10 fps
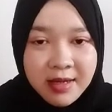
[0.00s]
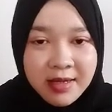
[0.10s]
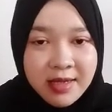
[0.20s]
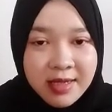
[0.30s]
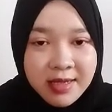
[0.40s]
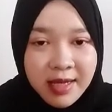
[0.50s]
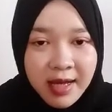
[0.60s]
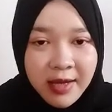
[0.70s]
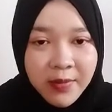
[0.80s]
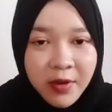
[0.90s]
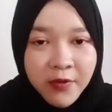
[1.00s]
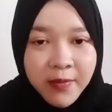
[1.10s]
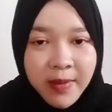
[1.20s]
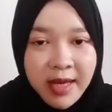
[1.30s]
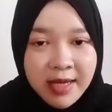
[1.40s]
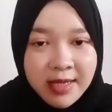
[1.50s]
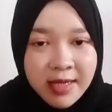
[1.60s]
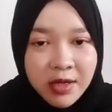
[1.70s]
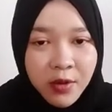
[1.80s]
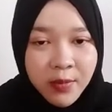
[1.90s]
The type of
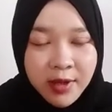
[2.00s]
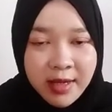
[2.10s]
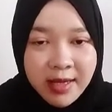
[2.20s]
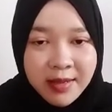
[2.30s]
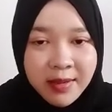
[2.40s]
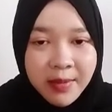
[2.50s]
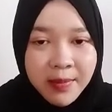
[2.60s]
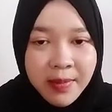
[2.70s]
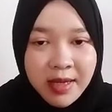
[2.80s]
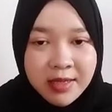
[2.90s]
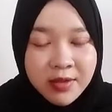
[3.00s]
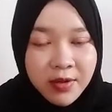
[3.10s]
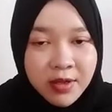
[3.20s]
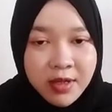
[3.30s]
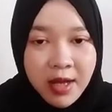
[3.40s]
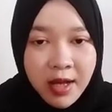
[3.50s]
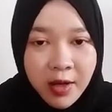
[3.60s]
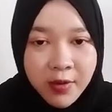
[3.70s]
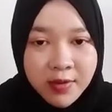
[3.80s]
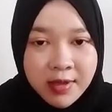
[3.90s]
biotic component based on
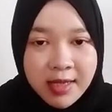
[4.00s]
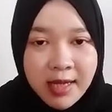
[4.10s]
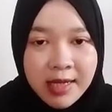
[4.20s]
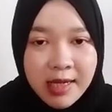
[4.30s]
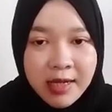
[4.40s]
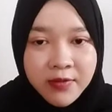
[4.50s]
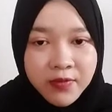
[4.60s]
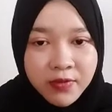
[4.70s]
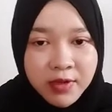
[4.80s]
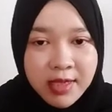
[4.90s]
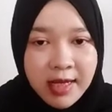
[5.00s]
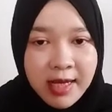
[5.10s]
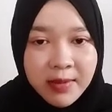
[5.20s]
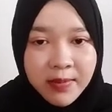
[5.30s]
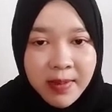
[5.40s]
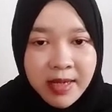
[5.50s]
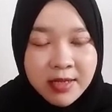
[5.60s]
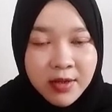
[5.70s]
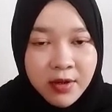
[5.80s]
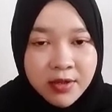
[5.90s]
how they get food and based
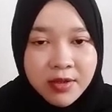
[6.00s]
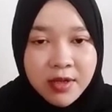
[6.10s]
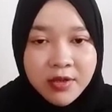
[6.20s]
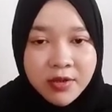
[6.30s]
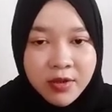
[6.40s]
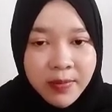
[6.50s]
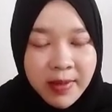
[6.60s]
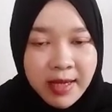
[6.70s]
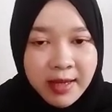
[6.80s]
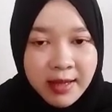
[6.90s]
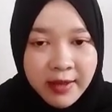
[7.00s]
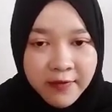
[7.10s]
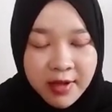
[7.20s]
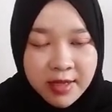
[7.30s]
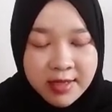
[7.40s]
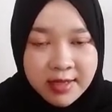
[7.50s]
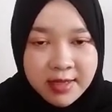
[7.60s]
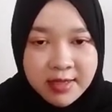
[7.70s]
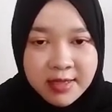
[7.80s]
on trophic levels.